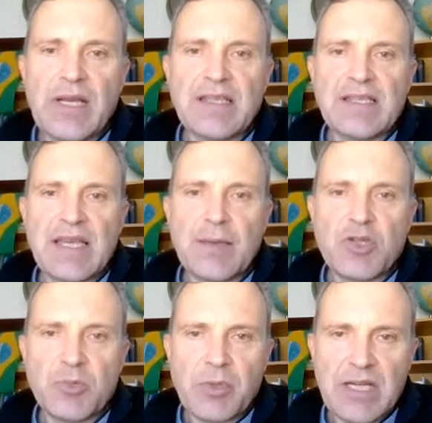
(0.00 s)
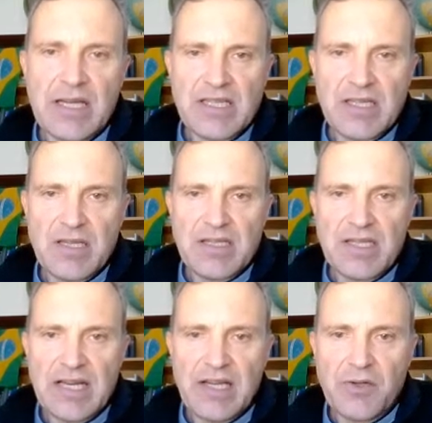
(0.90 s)
in the same superclass.
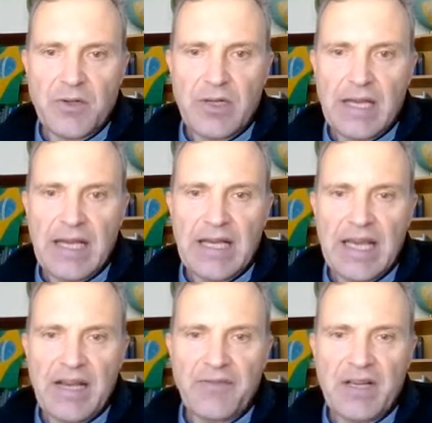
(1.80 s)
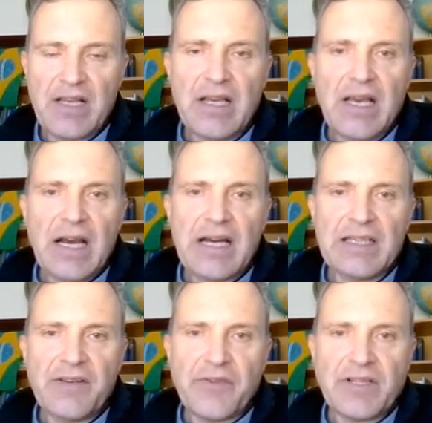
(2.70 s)
Tylenol and Advil are
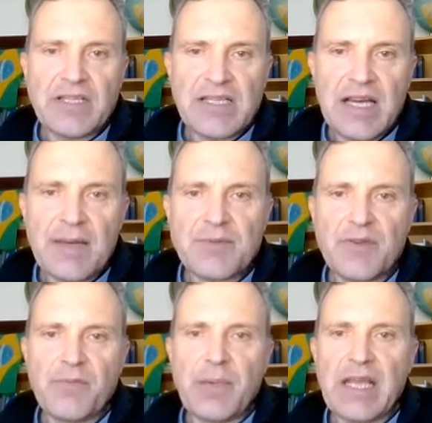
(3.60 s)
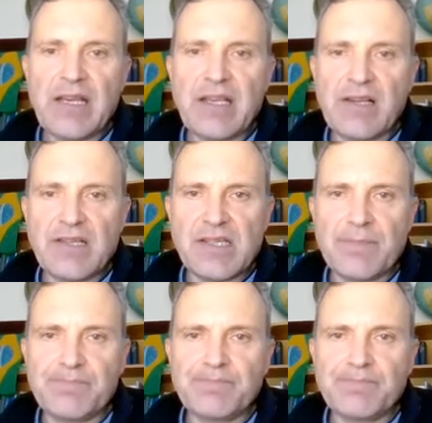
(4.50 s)
different types of painkillers.